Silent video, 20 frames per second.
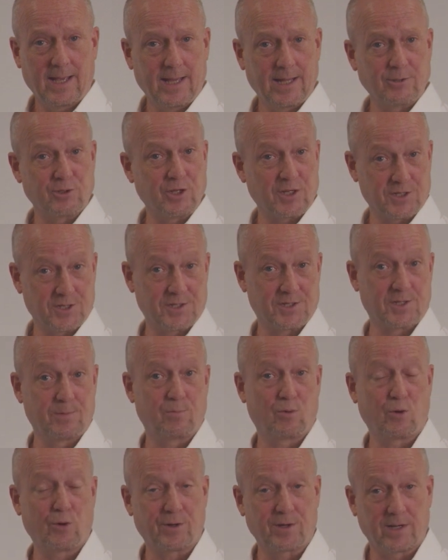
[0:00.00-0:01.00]
and just as
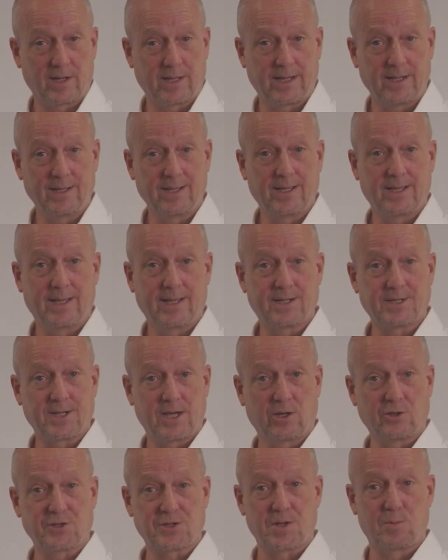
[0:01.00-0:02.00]
importantly, it
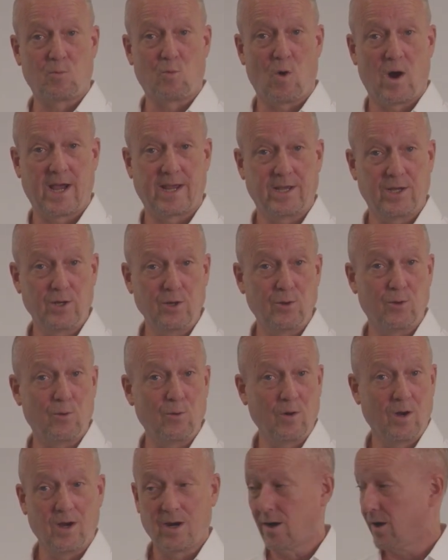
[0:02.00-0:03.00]
tells them why
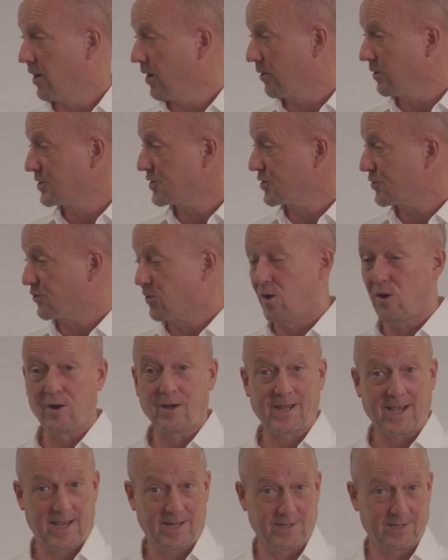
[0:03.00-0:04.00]
you are a
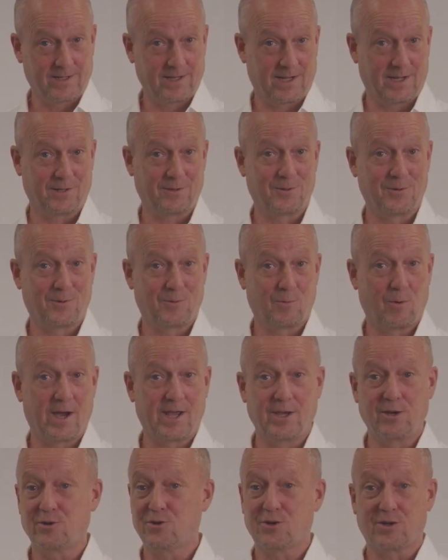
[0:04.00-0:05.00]
strong candidate, why
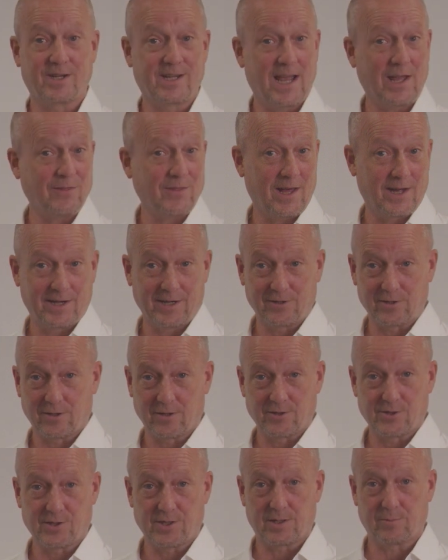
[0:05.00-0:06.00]
you should get that
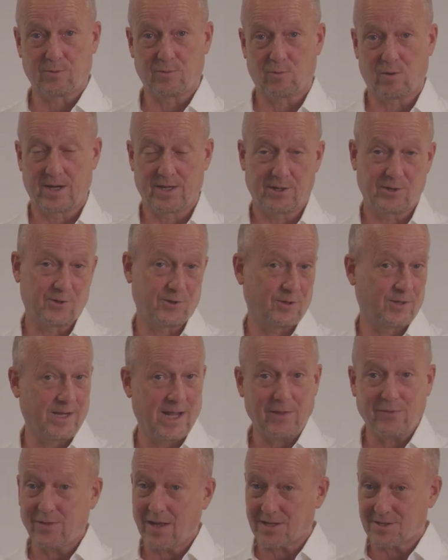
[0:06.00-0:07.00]
internship, why you should
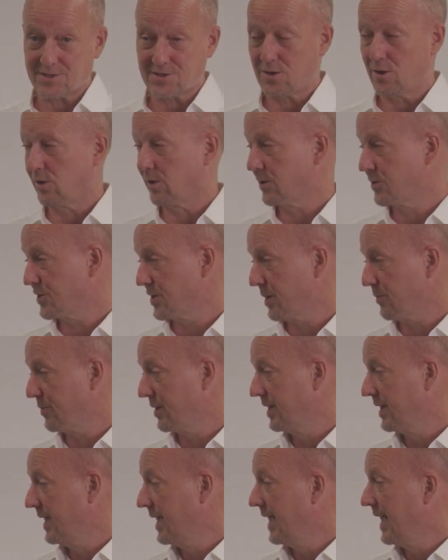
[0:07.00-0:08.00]
get that
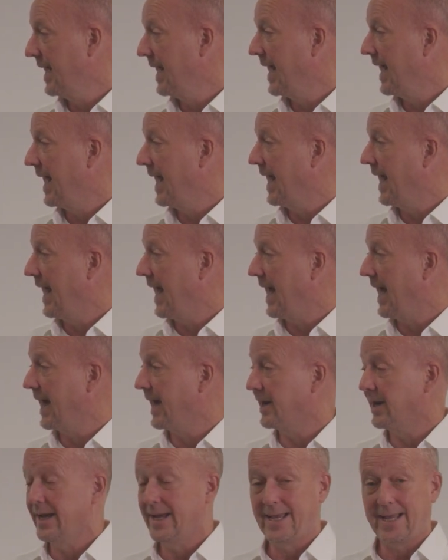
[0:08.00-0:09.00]
scholarship.
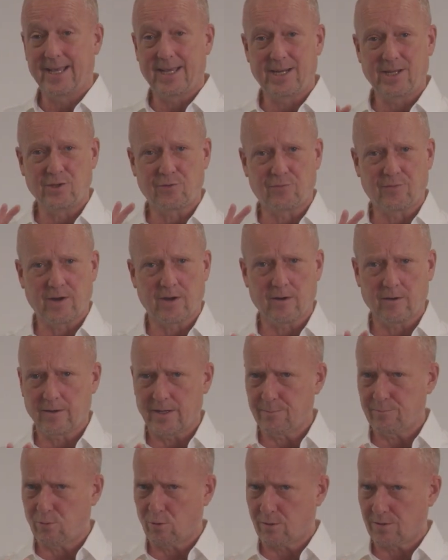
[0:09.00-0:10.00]
And it is
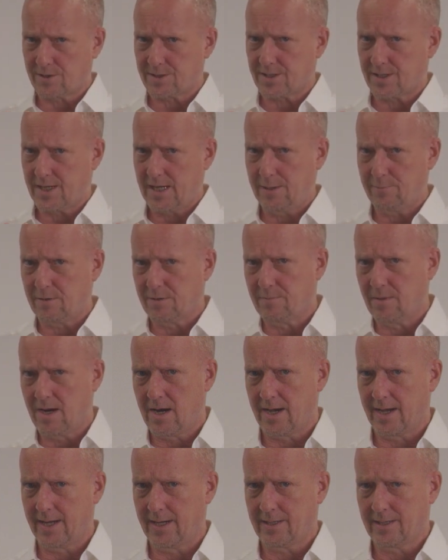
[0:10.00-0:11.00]
very important to keep in
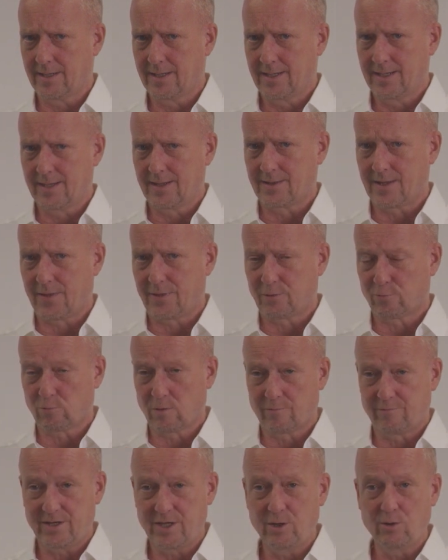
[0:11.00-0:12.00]
mind that the
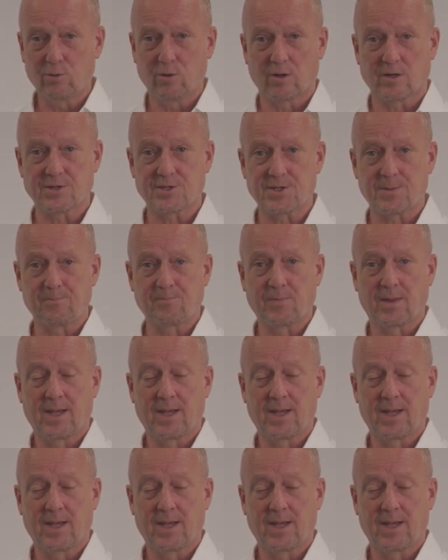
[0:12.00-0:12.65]
reviewers